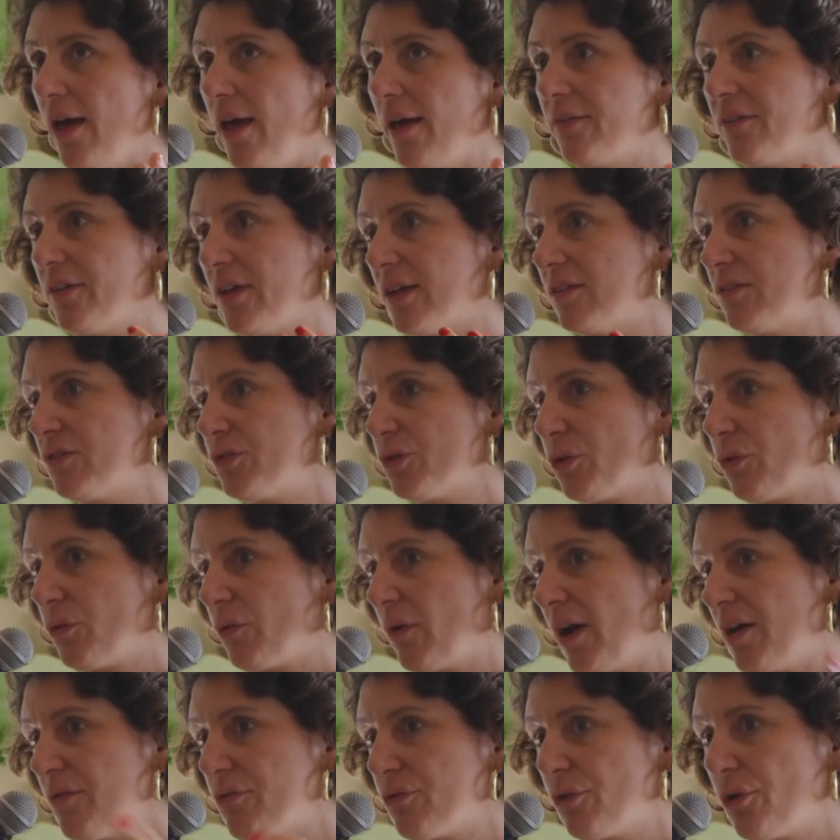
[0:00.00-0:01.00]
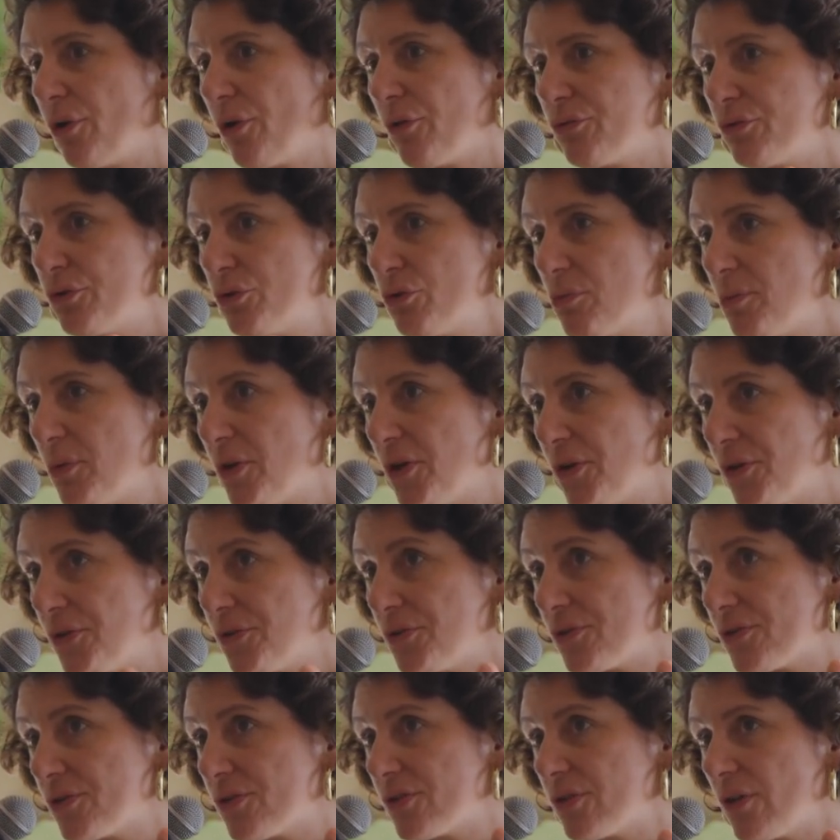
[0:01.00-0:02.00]
and then the arrival of
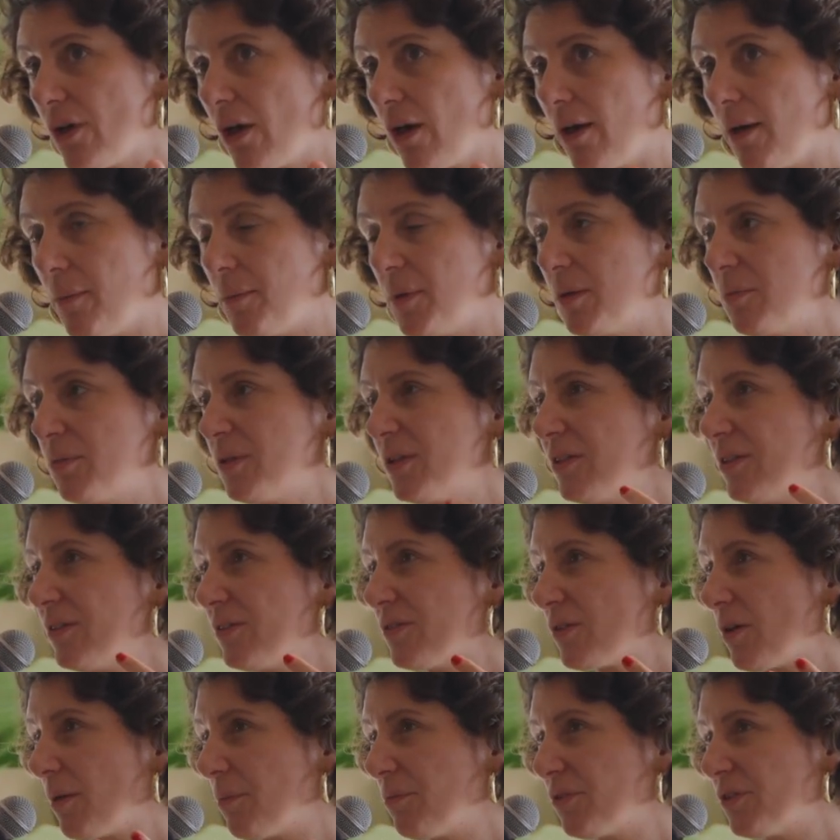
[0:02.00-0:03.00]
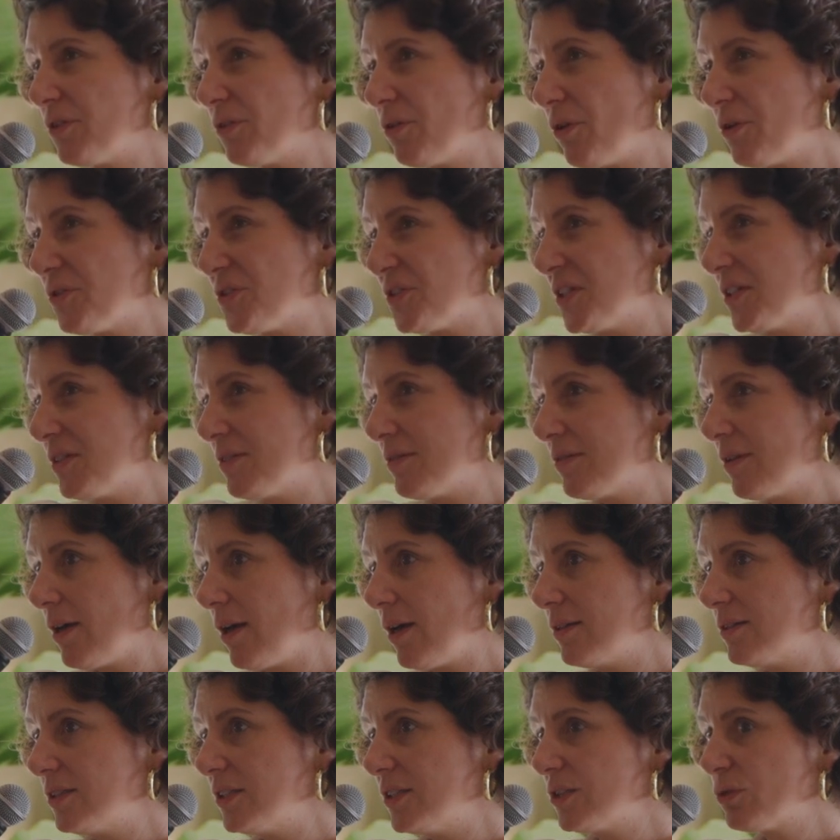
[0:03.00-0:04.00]
humans, maybe a scene
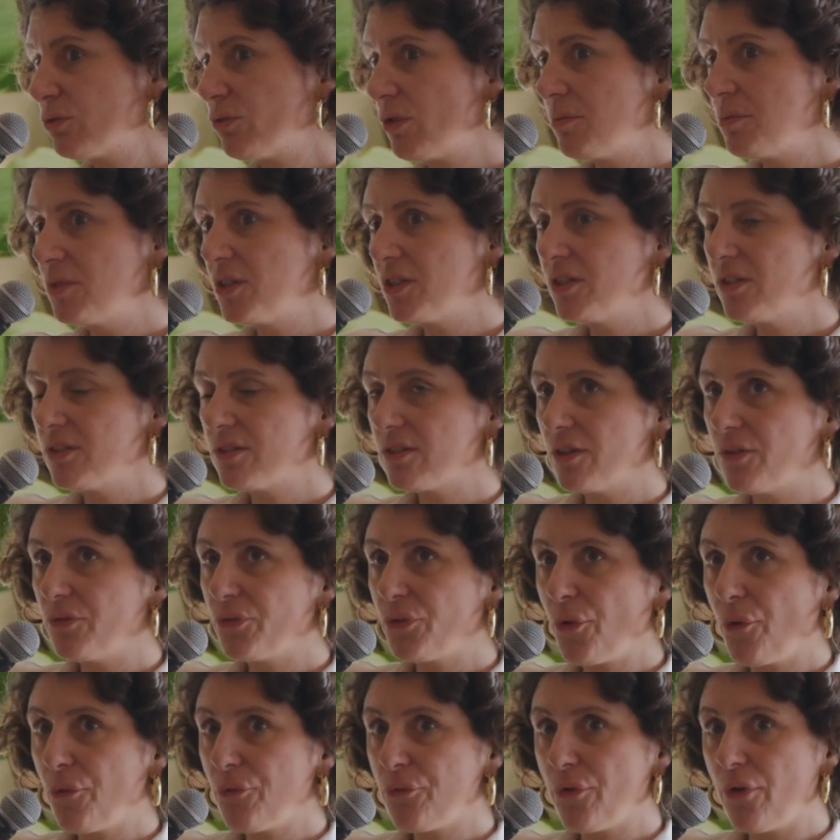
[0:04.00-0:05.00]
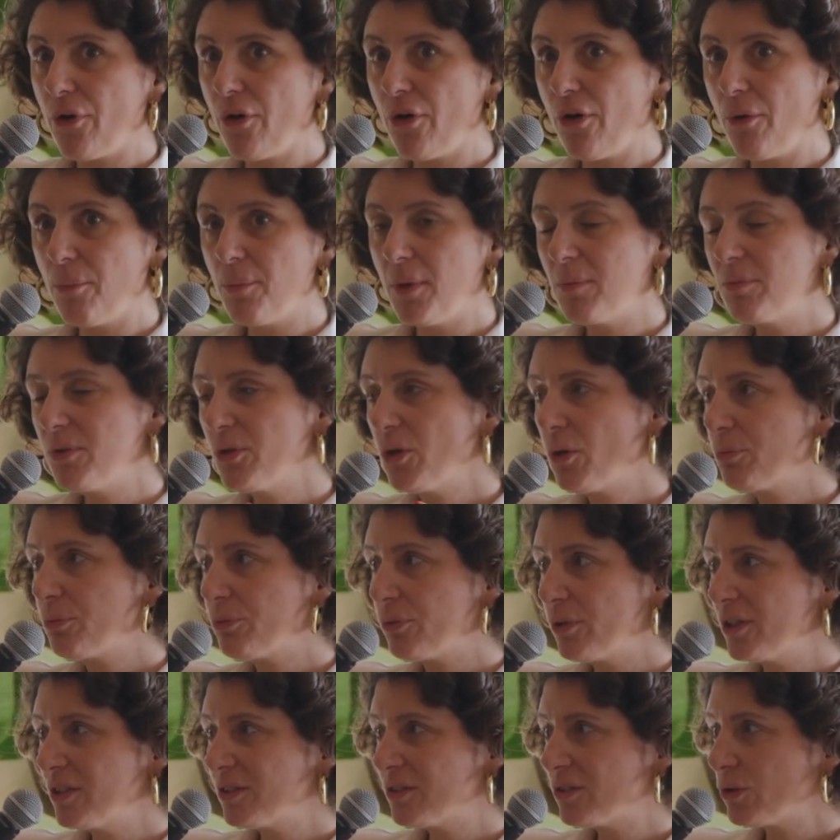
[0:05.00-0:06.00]
that is reminiscent of maybe a
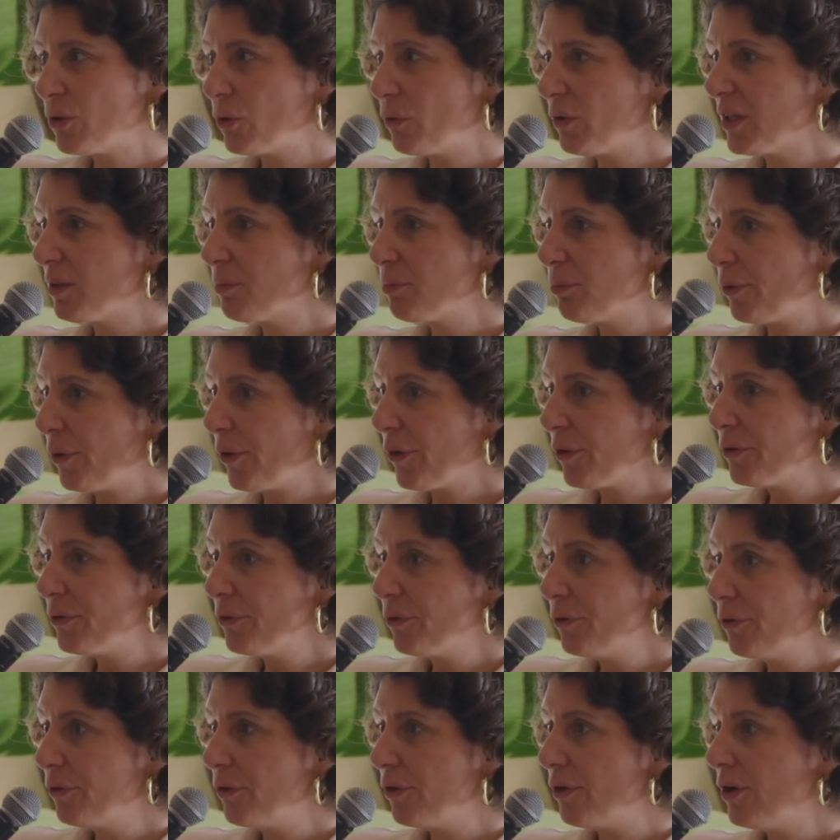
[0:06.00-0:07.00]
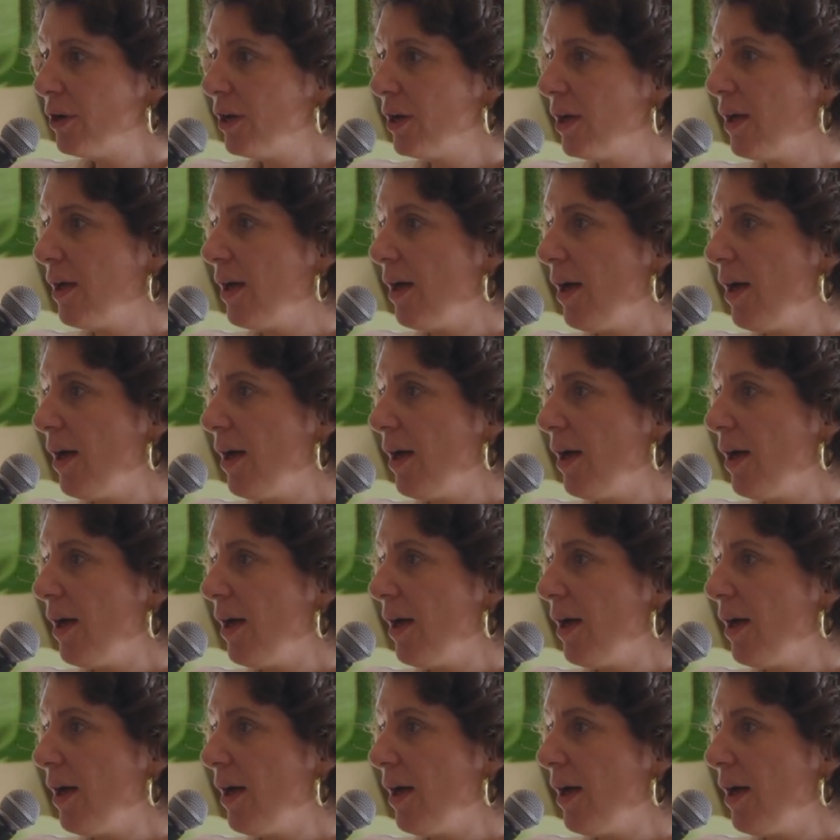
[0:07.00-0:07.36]
prehistoric burial,